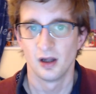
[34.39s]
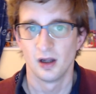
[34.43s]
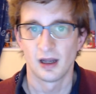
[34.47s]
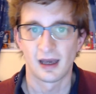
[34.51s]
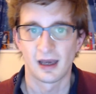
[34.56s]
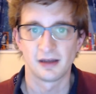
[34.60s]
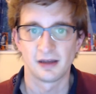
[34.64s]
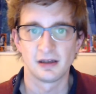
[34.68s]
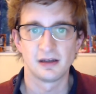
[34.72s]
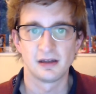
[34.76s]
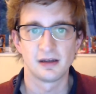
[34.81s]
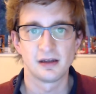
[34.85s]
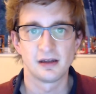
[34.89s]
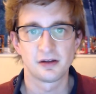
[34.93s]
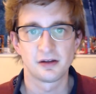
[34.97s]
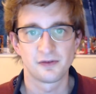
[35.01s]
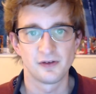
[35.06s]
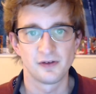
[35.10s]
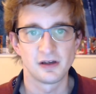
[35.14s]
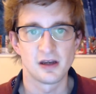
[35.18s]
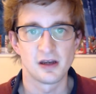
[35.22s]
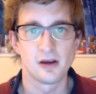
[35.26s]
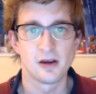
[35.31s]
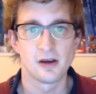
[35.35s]
And in this
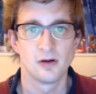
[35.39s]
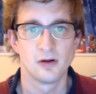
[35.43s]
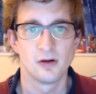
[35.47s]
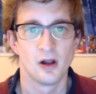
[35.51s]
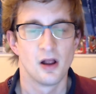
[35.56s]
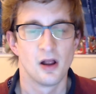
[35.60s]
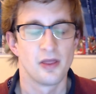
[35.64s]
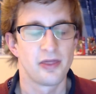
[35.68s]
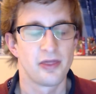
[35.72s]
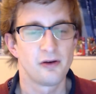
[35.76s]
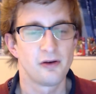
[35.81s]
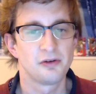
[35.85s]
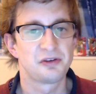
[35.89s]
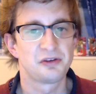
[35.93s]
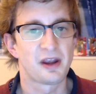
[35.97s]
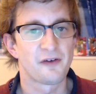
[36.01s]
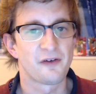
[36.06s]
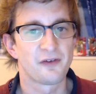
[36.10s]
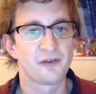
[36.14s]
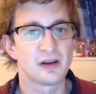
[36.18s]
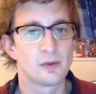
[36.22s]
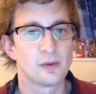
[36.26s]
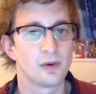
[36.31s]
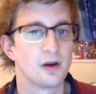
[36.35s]
video, there is
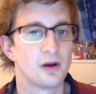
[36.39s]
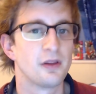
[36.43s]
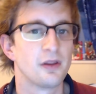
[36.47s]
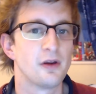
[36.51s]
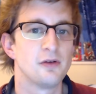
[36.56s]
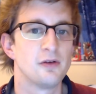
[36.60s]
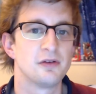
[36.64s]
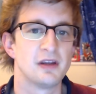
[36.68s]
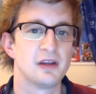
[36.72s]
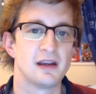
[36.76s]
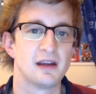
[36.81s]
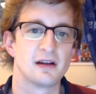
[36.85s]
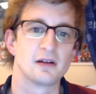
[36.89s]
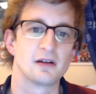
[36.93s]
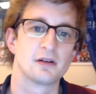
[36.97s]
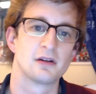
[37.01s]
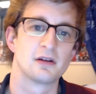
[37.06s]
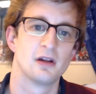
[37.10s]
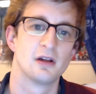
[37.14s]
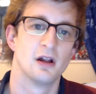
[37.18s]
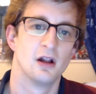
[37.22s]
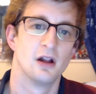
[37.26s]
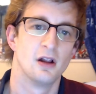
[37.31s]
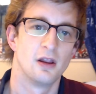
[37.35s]
definitely one of those
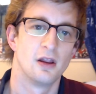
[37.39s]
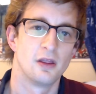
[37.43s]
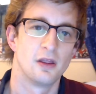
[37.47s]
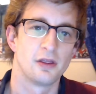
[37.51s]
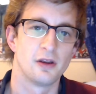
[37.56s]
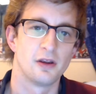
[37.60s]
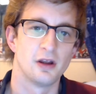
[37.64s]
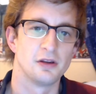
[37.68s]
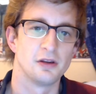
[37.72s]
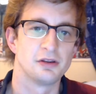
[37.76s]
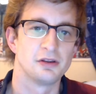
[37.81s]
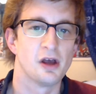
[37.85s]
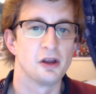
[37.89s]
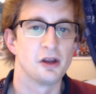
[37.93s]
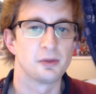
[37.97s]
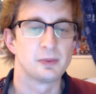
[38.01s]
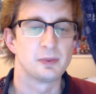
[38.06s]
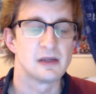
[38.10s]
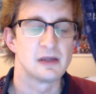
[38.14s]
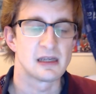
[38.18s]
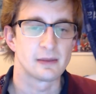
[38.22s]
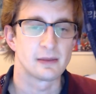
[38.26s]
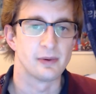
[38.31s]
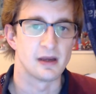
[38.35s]
things that does
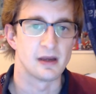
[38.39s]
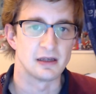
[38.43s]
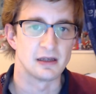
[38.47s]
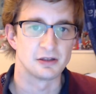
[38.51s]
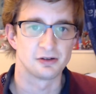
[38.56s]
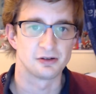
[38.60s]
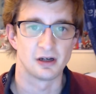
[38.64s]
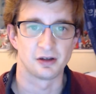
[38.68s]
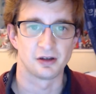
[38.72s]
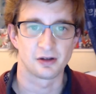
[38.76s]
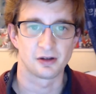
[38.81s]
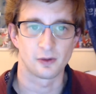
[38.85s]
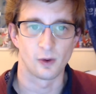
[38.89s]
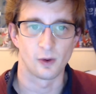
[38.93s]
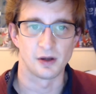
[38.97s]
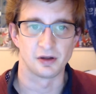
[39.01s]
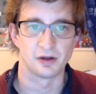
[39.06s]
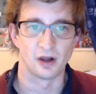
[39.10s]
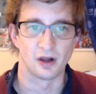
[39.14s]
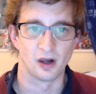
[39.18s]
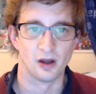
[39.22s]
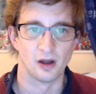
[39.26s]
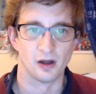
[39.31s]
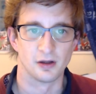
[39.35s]
pique my interest quite
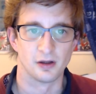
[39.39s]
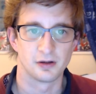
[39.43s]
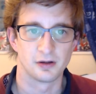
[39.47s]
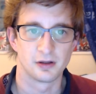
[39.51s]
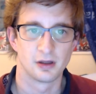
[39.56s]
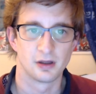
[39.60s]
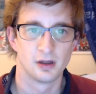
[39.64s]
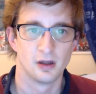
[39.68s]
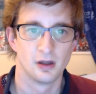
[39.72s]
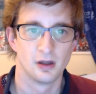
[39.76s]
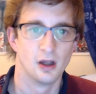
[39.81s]
a lot.